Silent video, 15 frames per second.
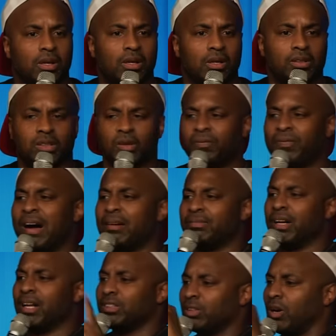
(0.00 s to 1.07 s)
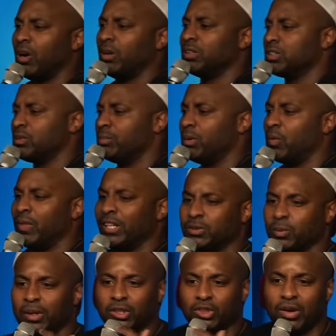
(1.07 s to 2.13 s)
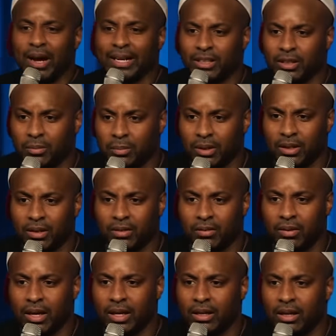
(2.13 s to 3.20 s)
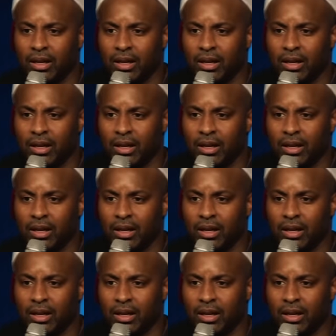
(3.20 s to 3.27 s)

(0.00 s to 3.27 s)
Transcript: So $5 all you can bowl. That's what attracted me, right?